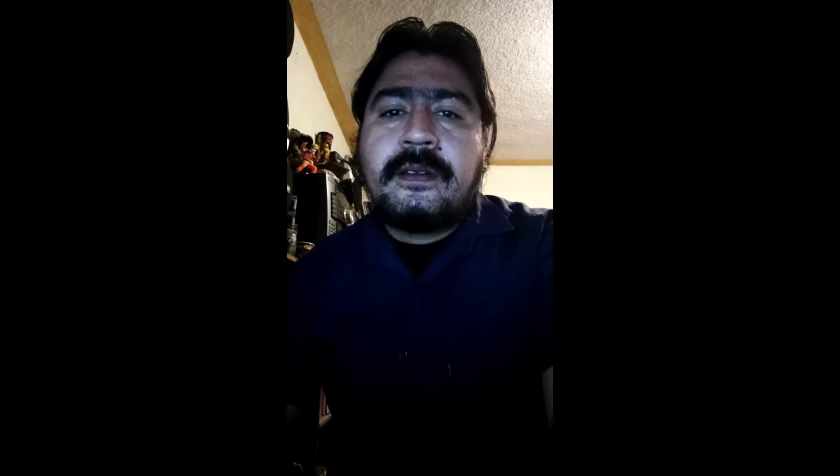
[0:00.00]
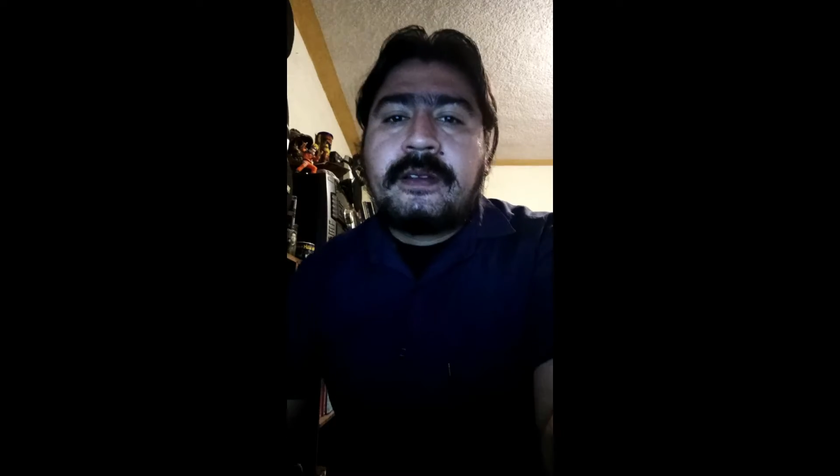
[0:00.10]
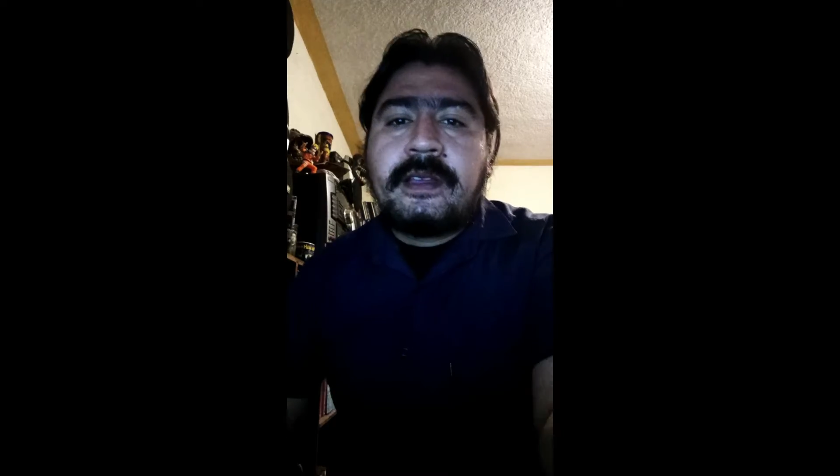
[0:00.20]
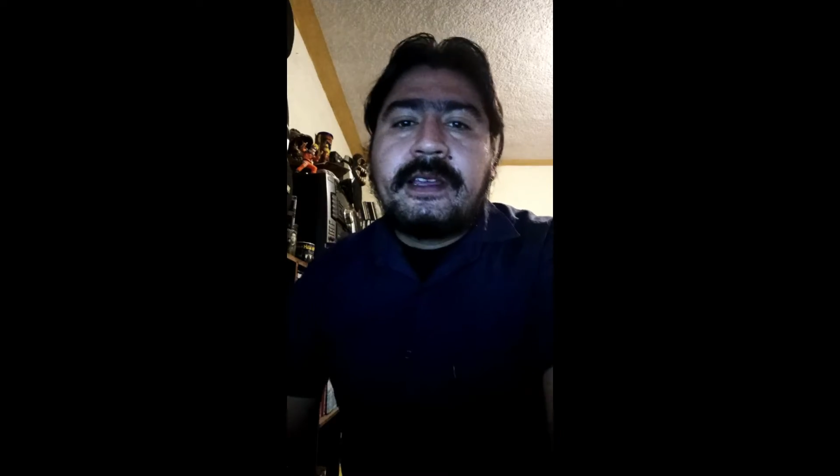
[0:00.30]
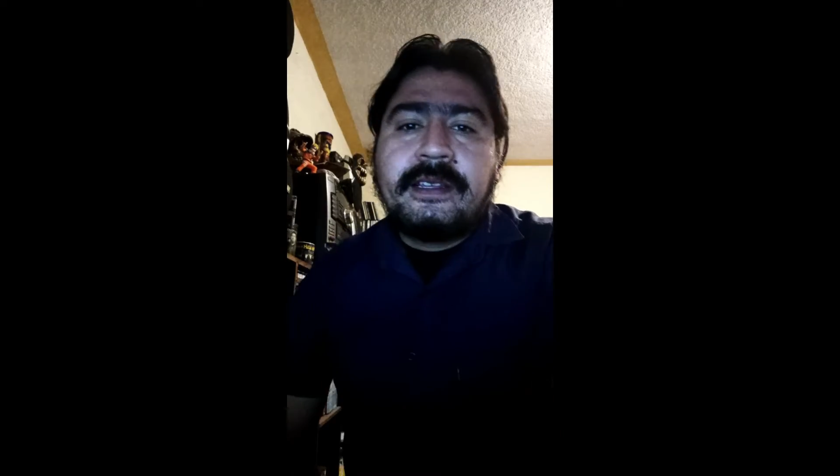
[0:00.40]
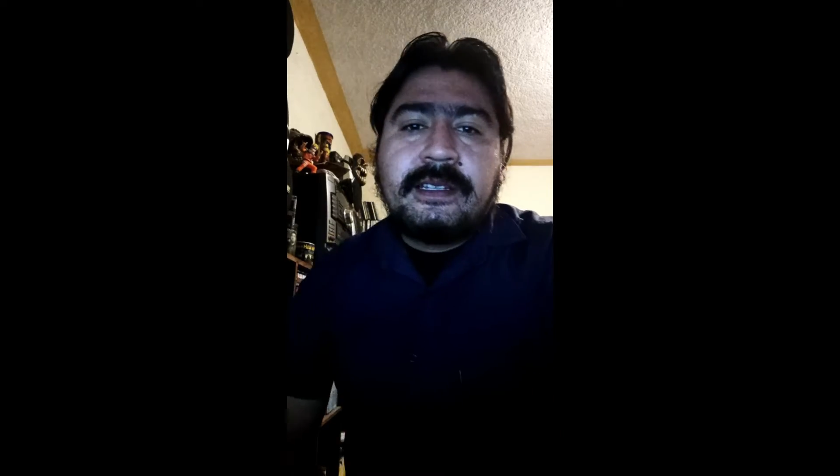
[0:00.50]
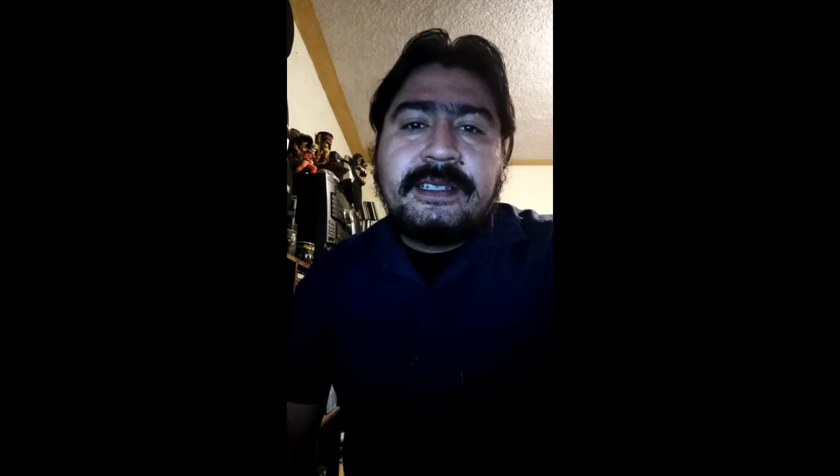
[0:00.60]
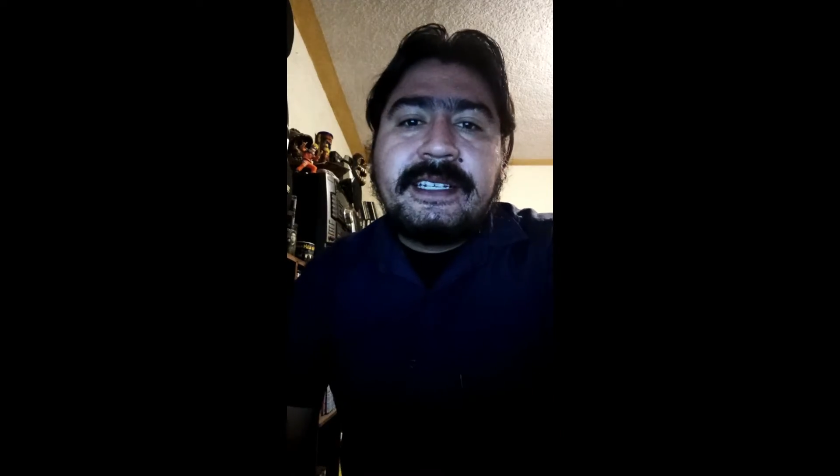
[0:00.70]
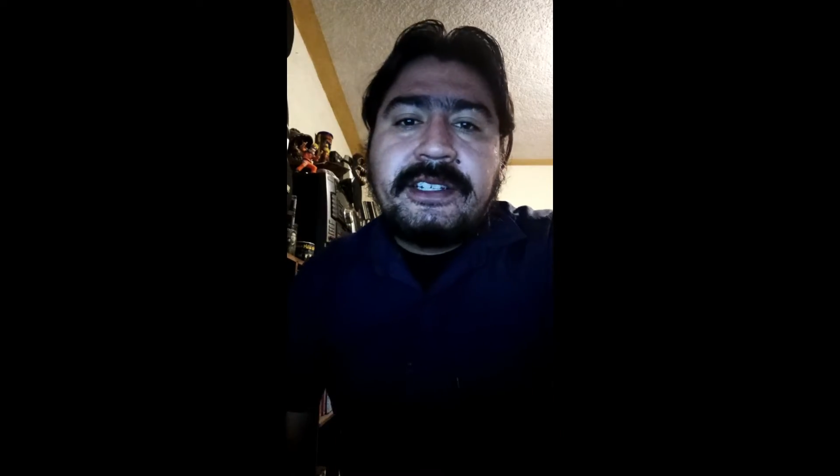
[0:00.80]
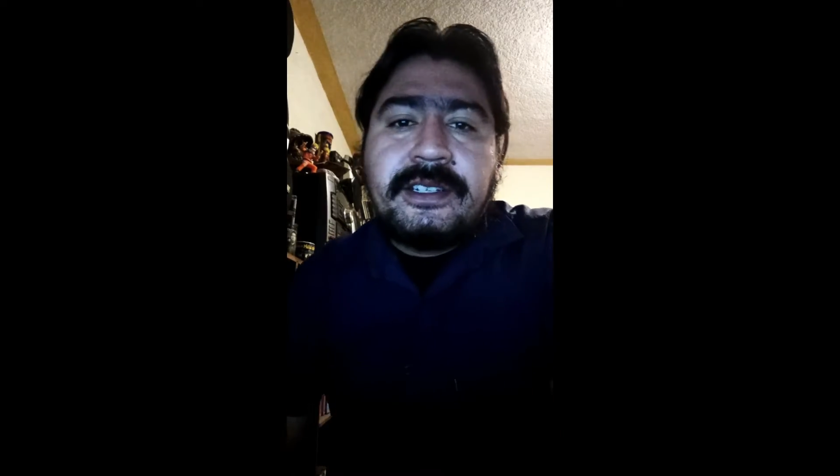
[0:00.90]
Okay, in
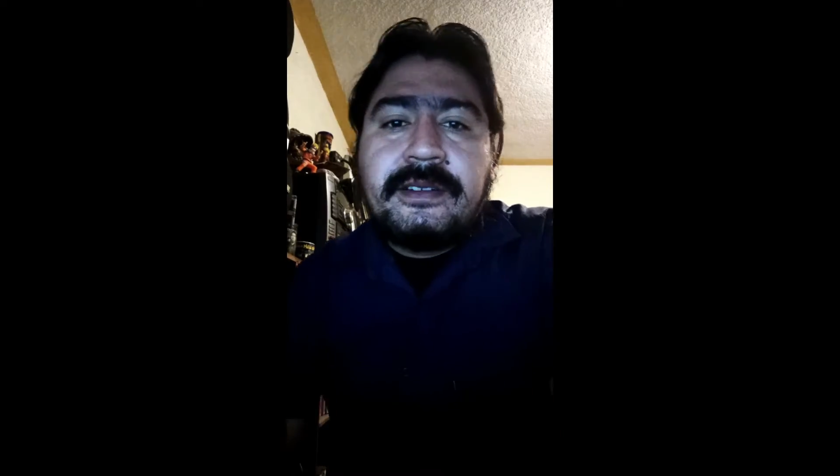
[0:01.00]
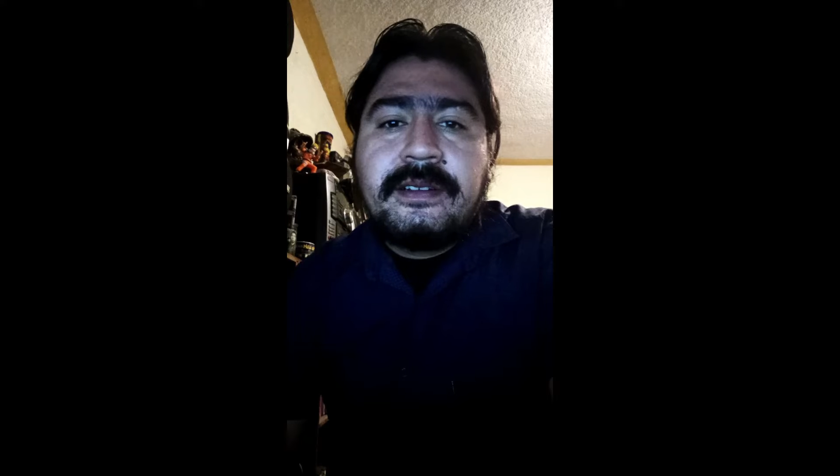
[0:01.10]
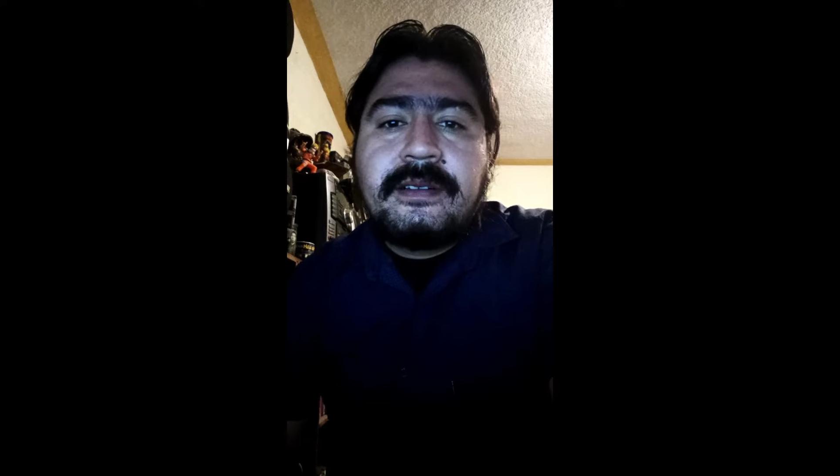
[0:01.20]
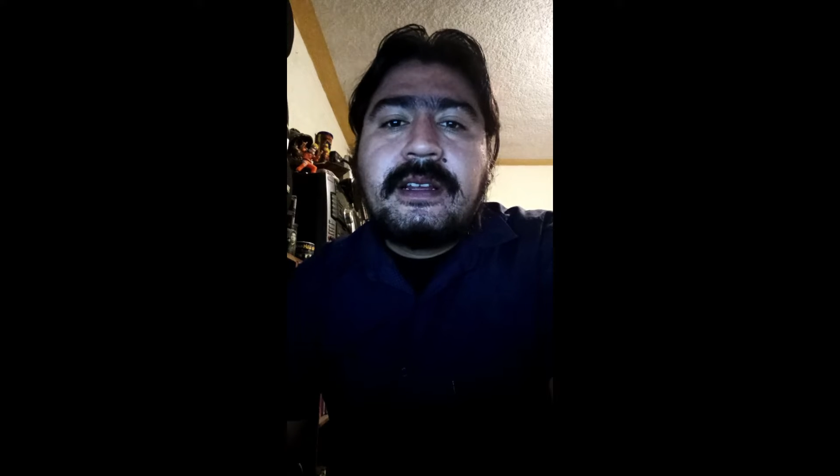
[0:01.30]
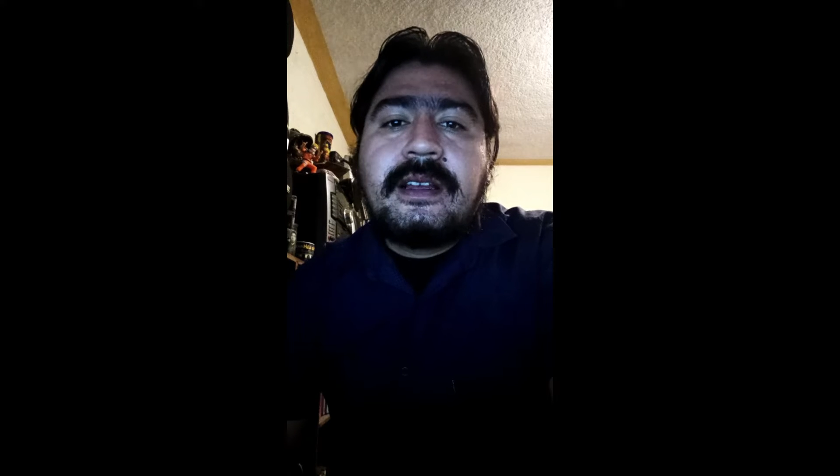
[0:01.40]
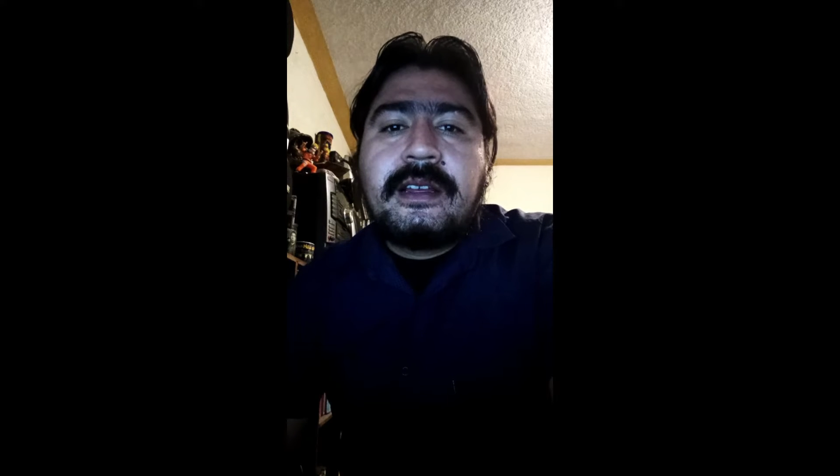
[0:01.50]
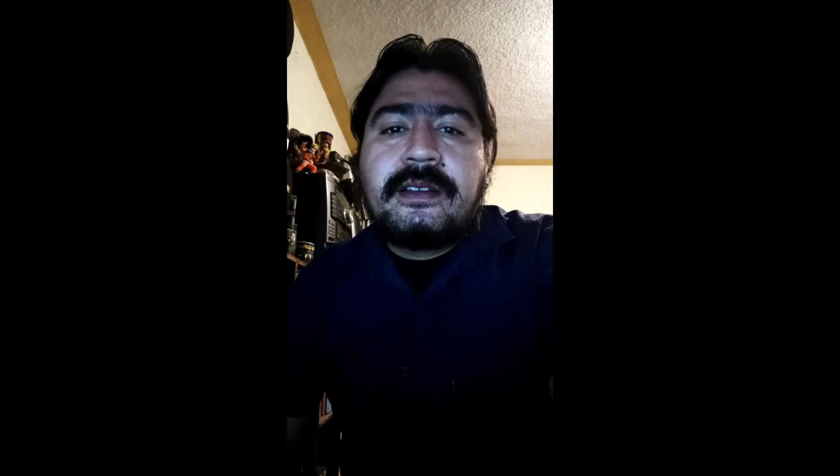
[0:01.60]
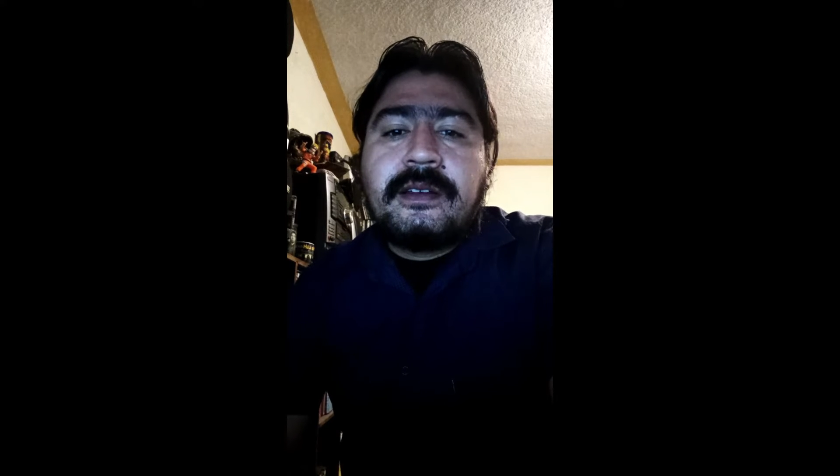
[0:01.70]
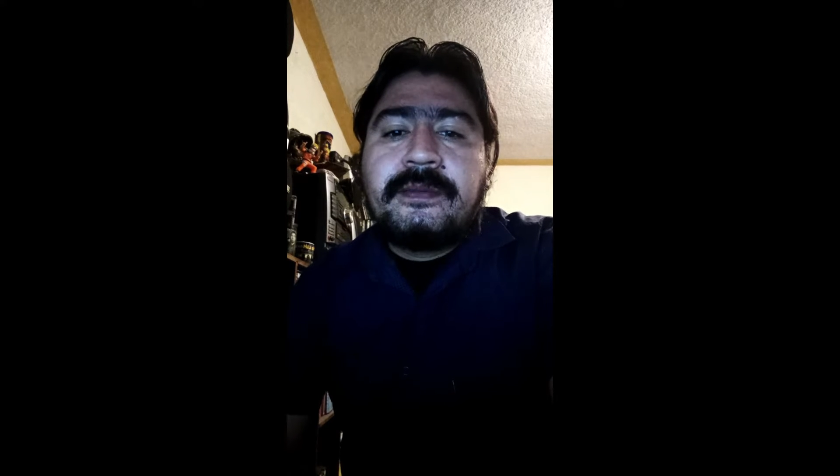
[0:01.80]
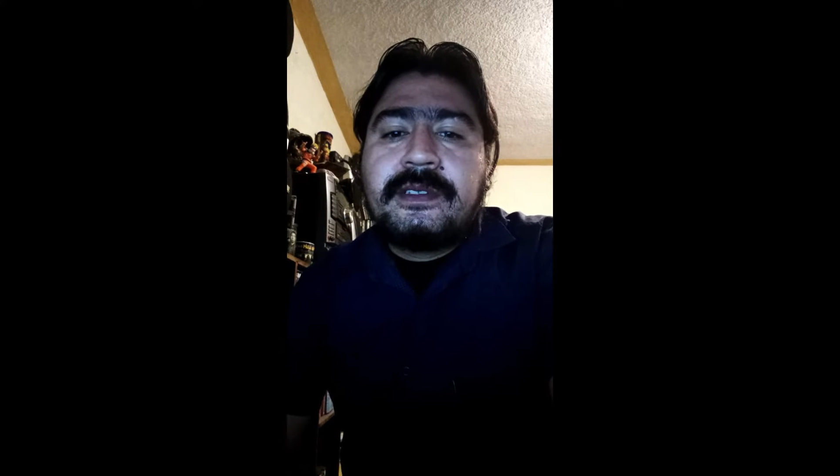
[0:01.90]
this session,
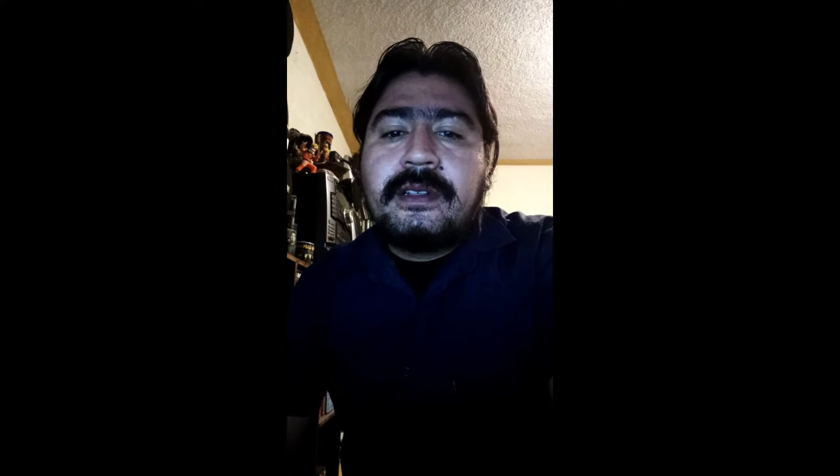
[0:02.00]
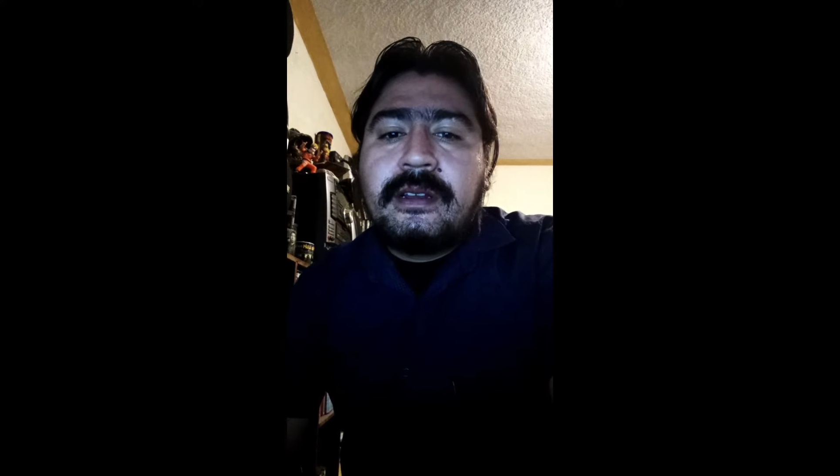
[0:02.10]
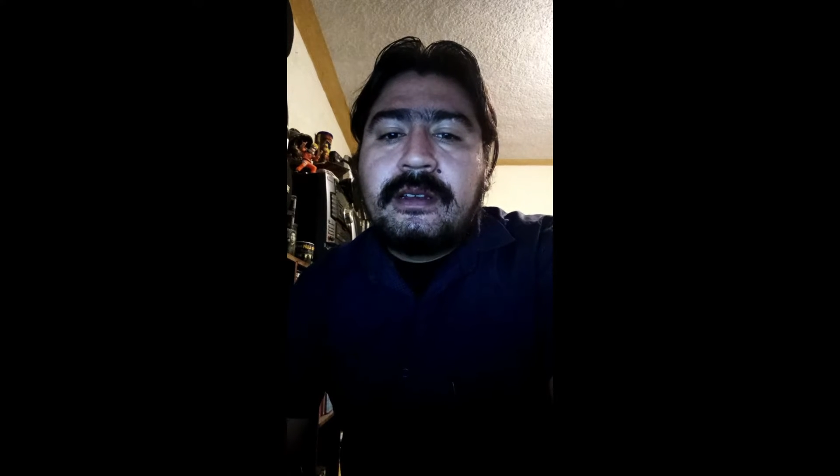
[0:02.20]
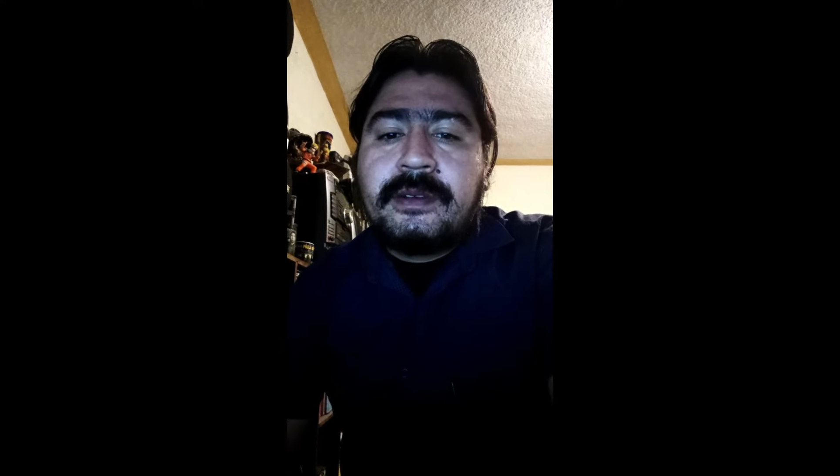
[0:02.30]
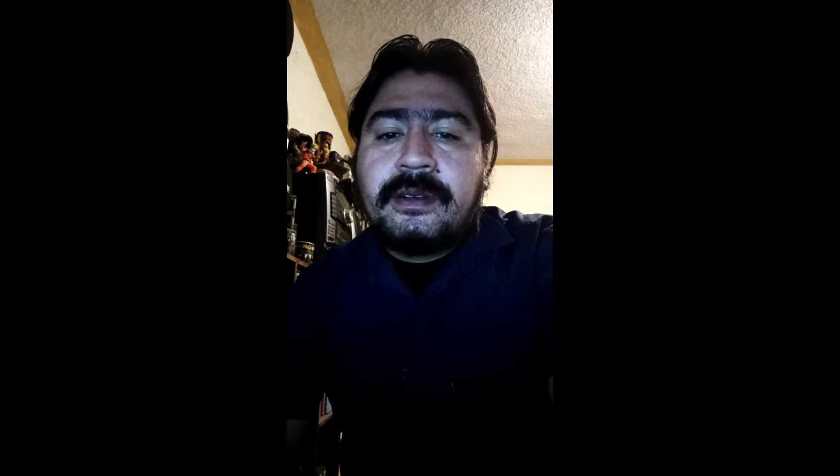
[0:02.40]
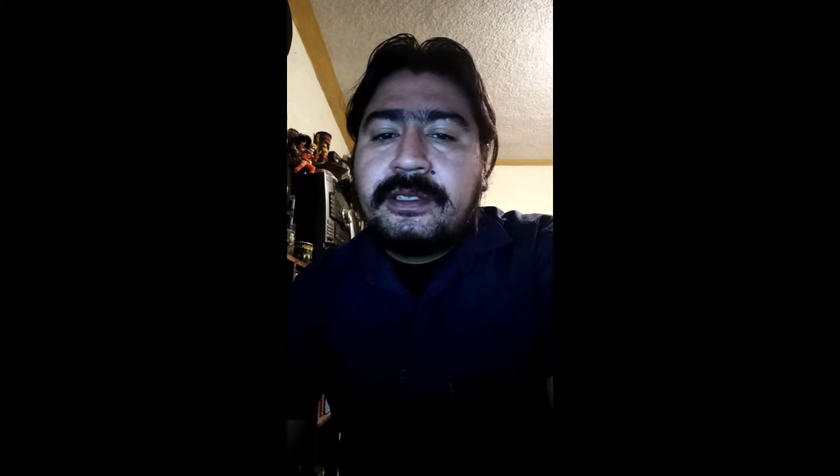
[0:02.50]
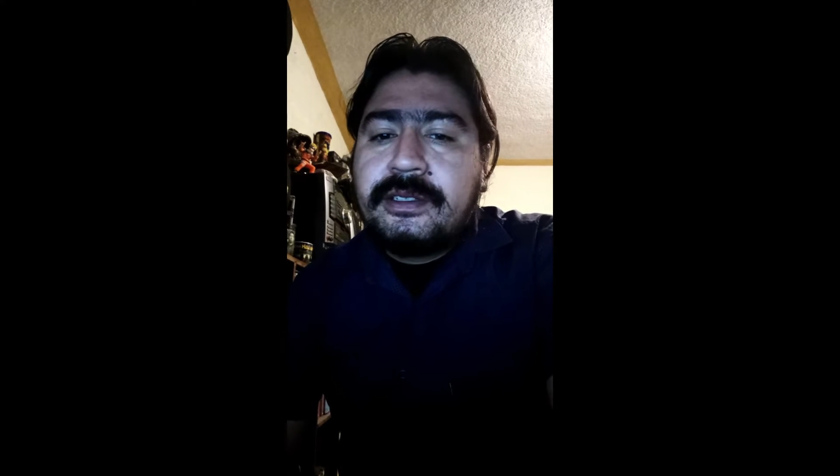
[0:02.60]
I'm going